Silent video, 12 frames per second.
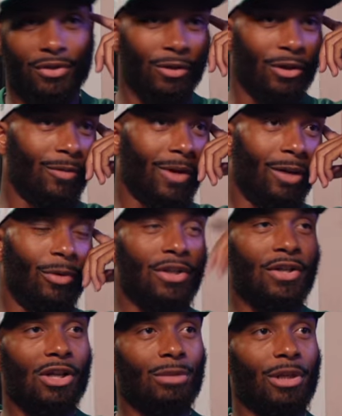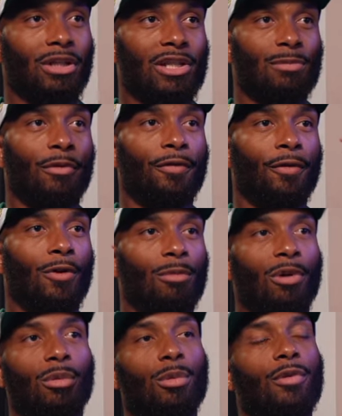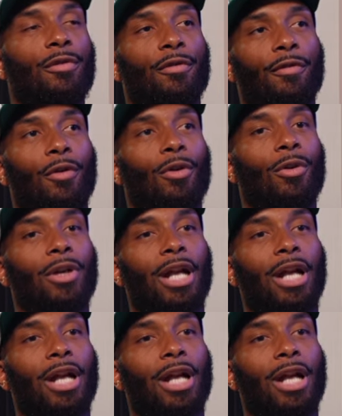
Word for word: only right. We talked about yeah. this before, but moving forward,